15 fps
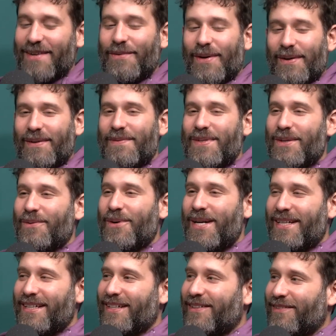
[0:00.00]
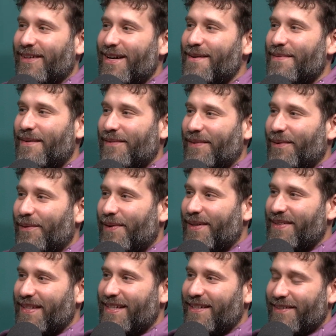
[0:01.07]
Welcome to Weed and Grub,
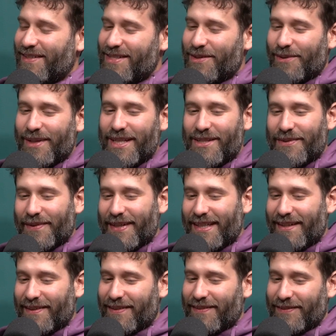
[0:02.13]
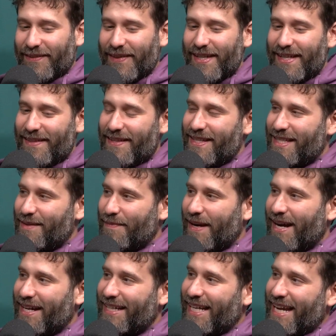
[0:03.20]
everyone. The year is 2023. This is a
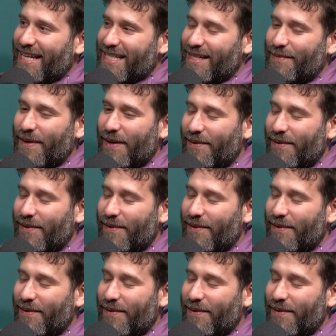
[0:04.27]
podcast about